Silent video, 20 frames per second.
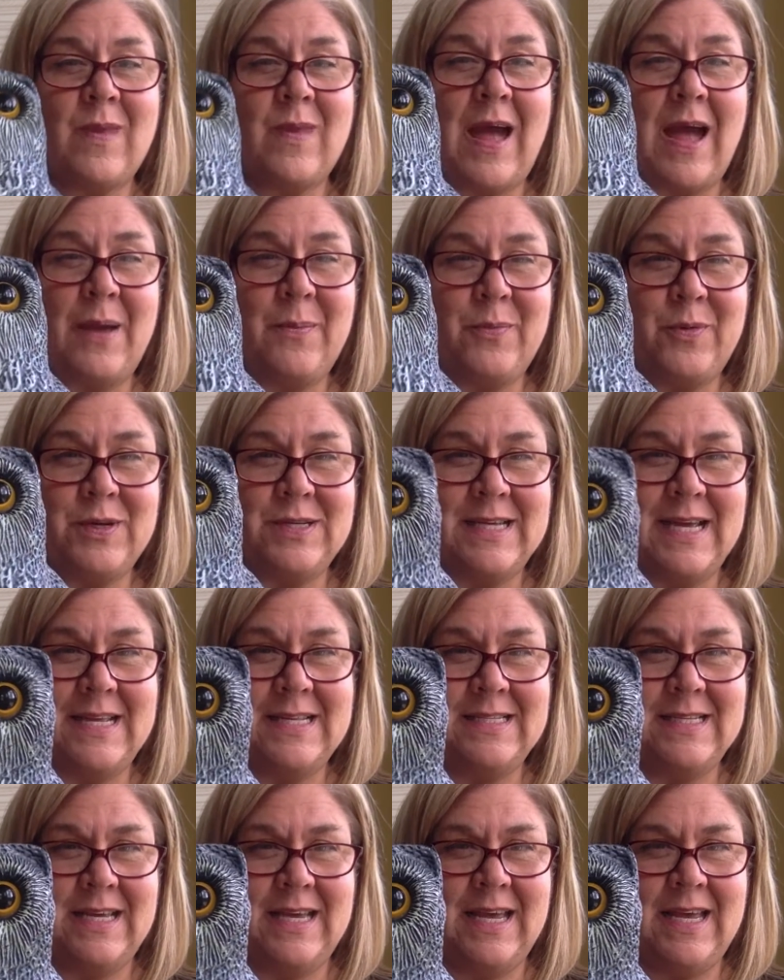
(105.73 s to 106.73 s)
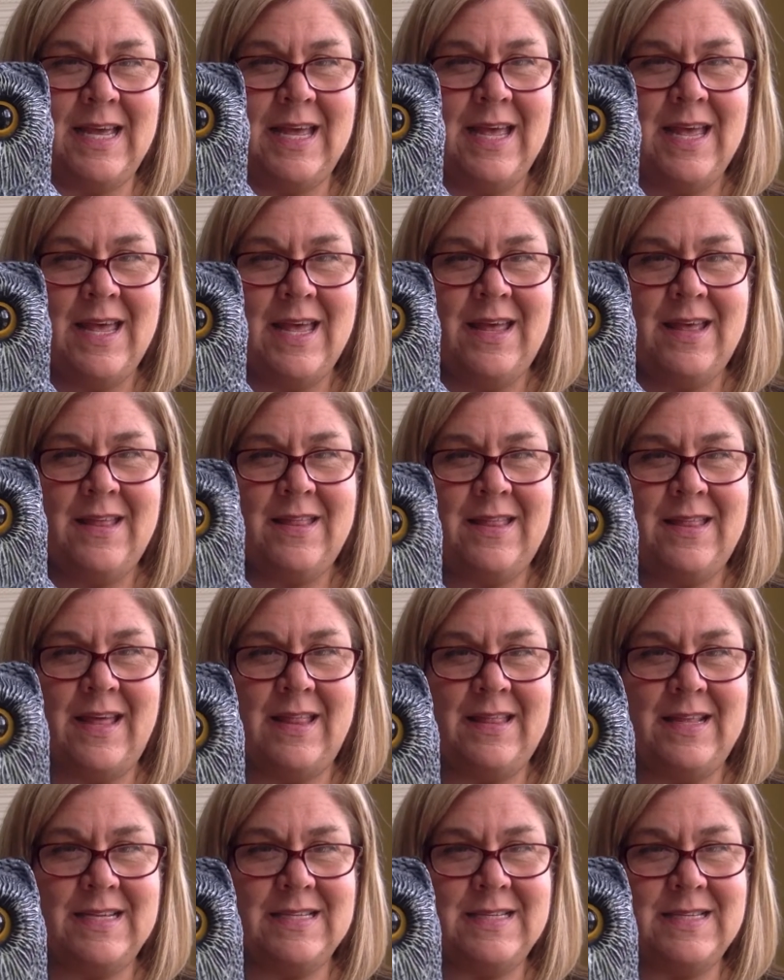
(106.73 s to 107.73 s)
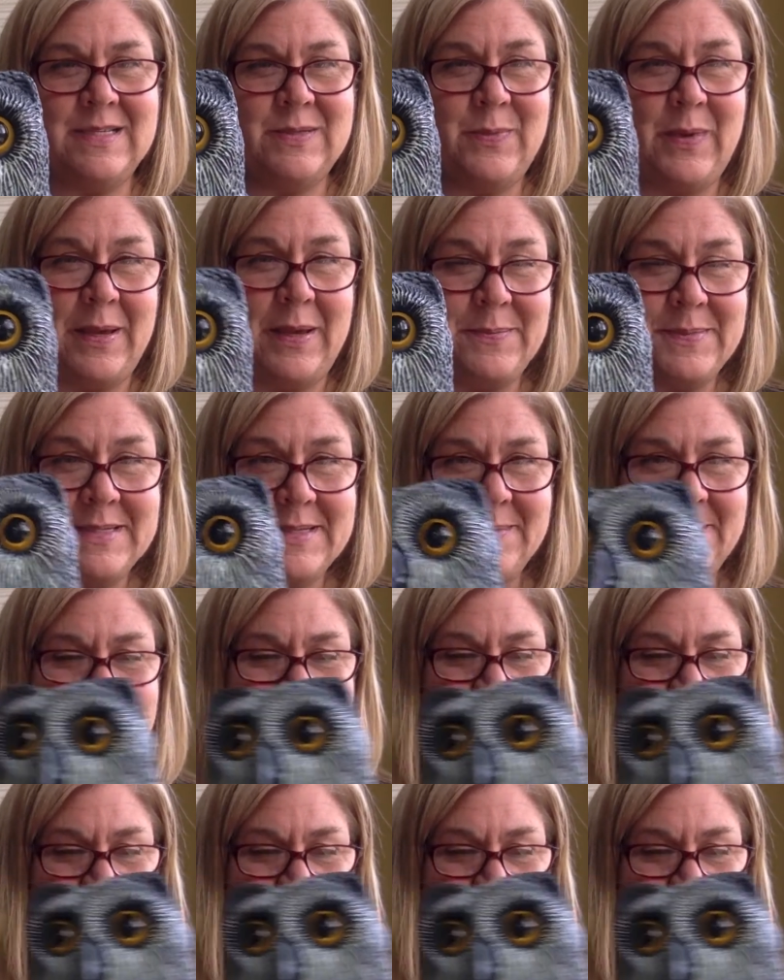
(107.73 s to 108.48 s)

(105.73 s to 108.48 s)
I'm pretending that this is Weeps.